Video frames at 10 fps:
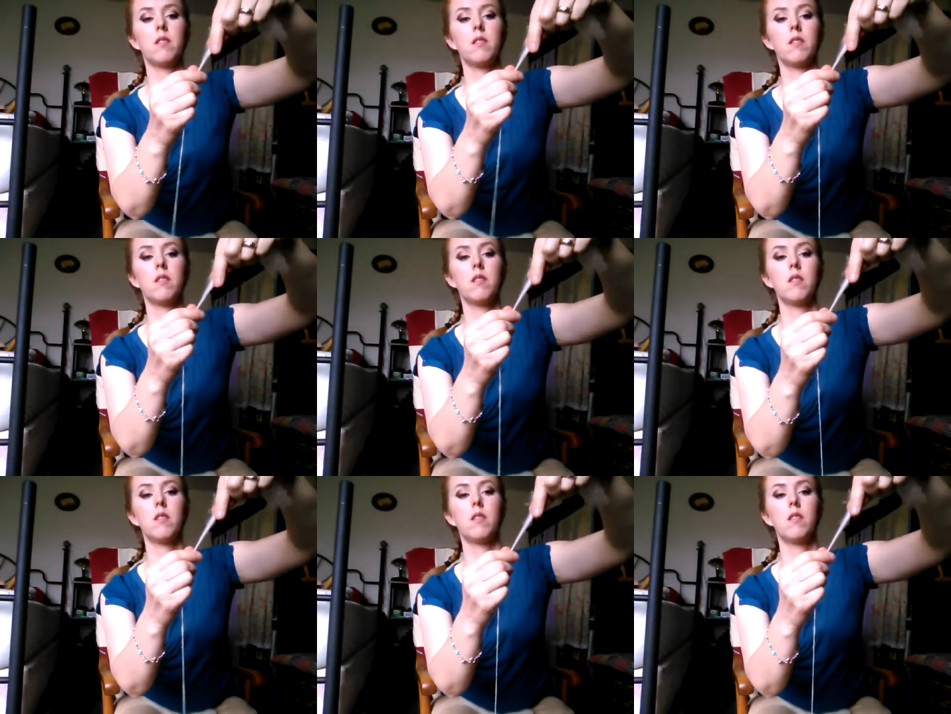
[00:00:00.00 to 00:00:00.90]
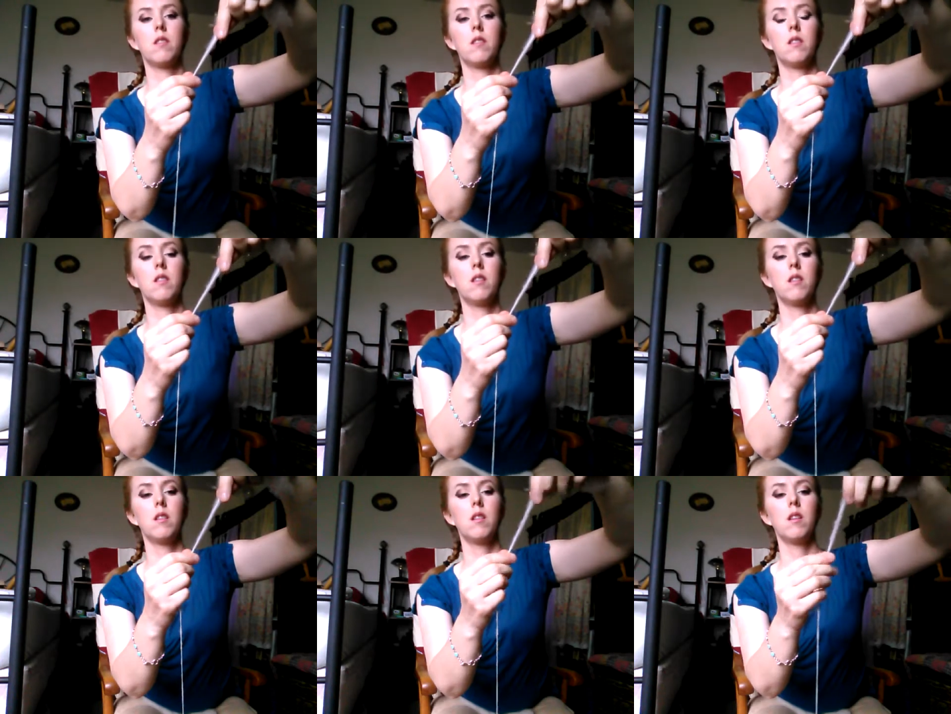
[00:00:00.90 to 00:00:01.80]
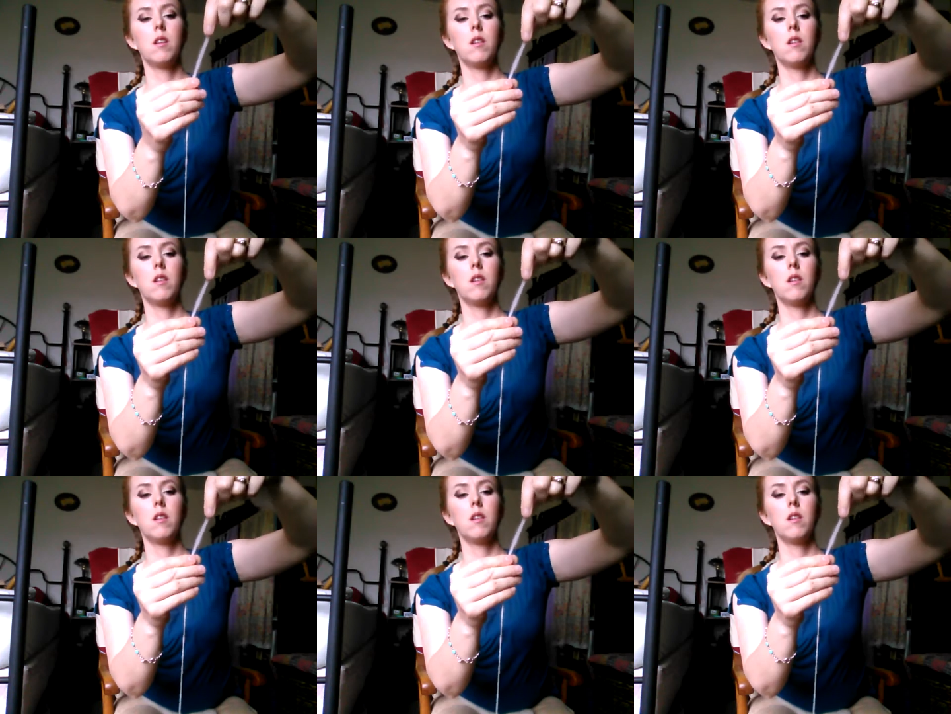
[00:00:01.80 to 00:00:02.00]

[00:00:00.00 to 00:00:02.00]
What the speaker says: [no speech]